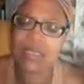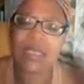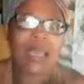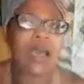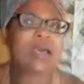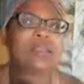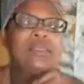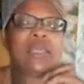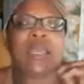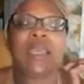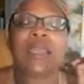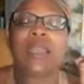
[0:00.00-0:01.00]
God
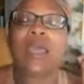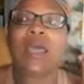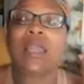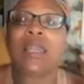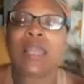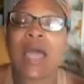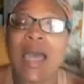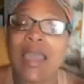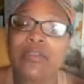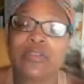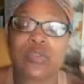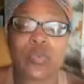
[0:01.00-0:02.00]
said
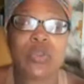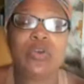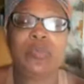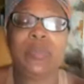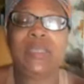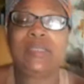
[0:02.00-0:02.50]
liars will be